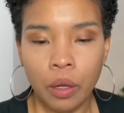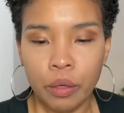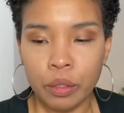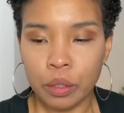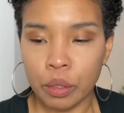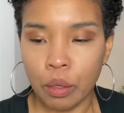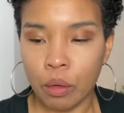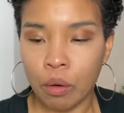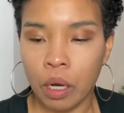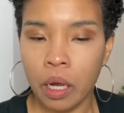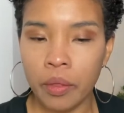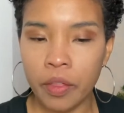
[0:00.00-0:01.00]
So
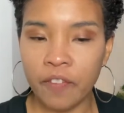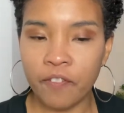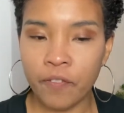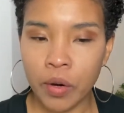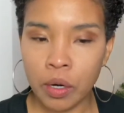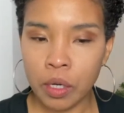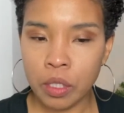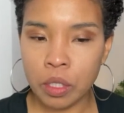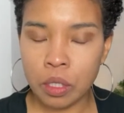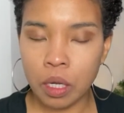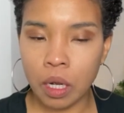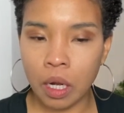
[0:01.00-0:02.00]
the first
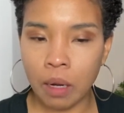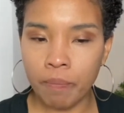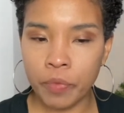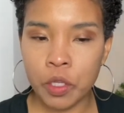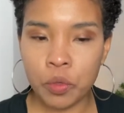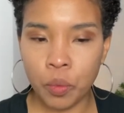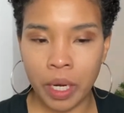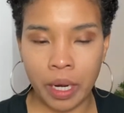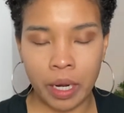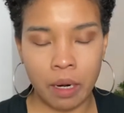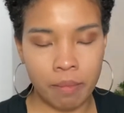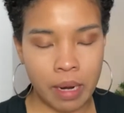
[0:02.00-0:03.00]
sweet
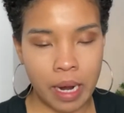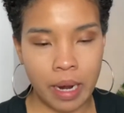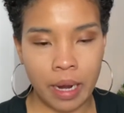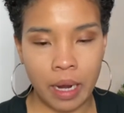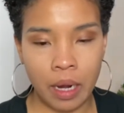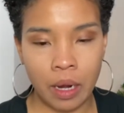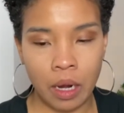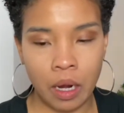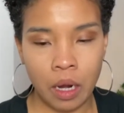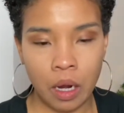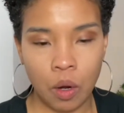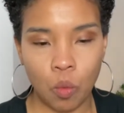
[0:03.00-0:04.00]
item I
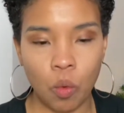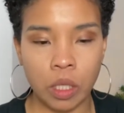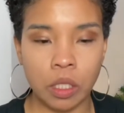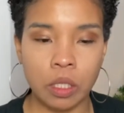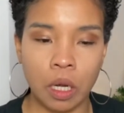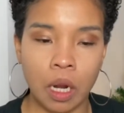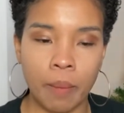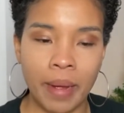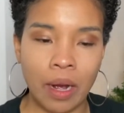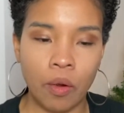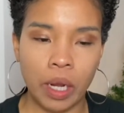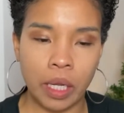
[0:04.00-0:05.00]
want to talk
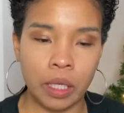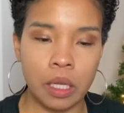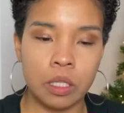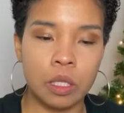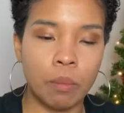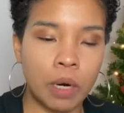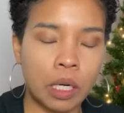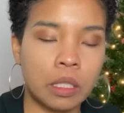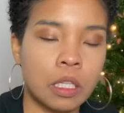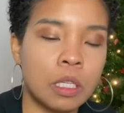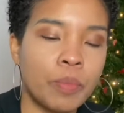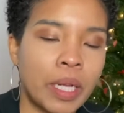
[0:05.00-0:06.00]
about is the Marks
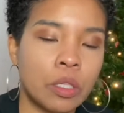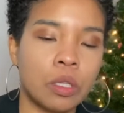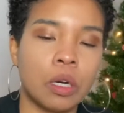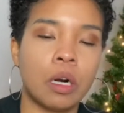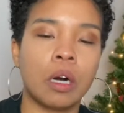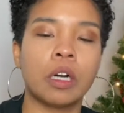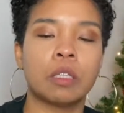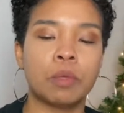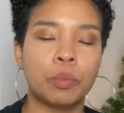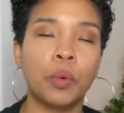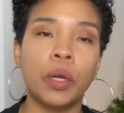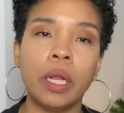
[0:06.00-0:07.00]
and Spencer Christmas
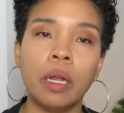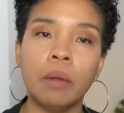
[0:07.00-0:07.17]
pudding.